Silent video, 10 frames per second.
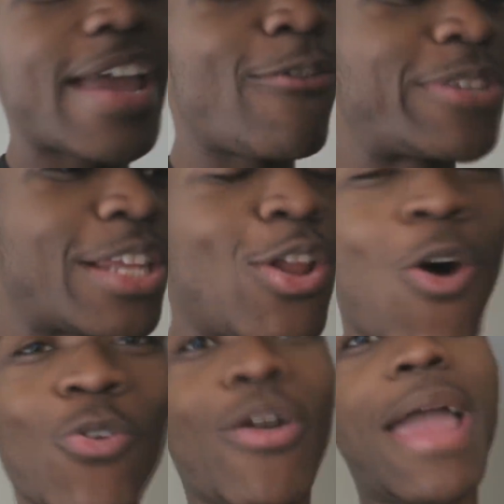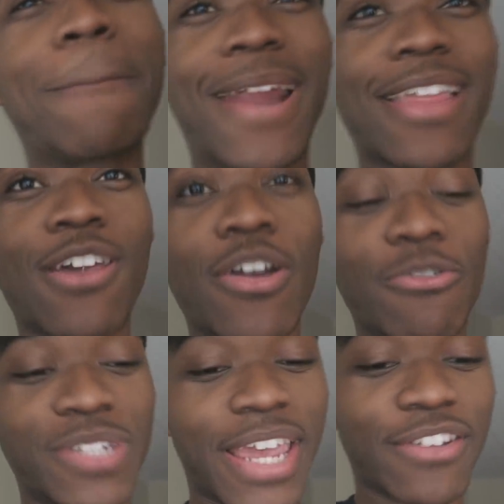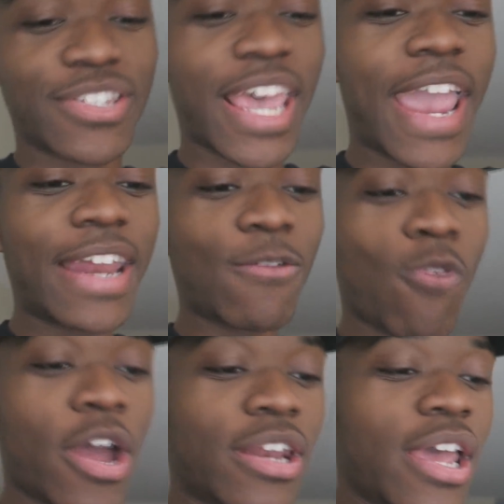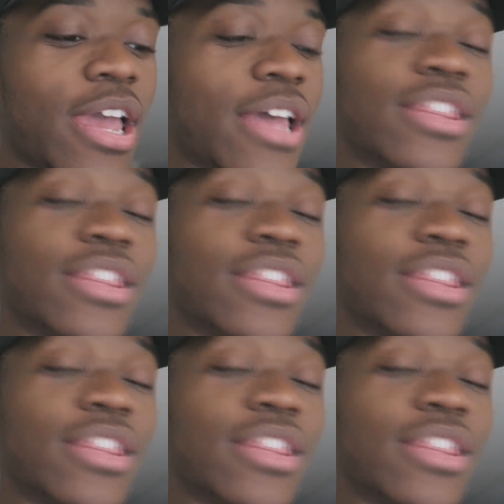It was a long rant, but I thought it was an entertaining one.